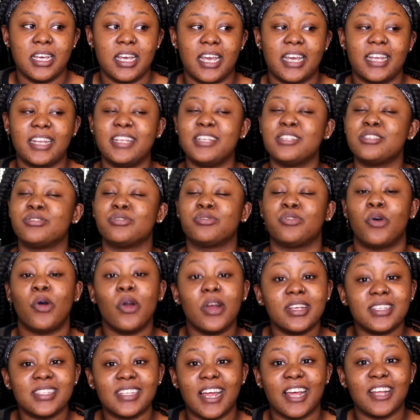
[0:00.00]
And his
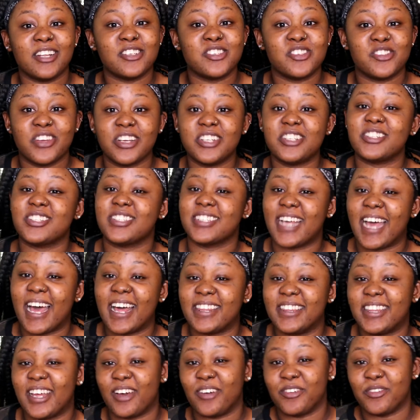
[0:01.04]
voice, like, Trey just
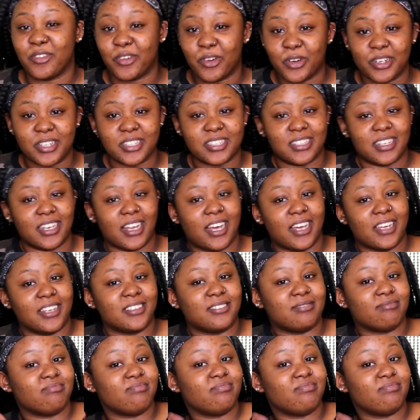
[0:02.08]
got that voice. Like,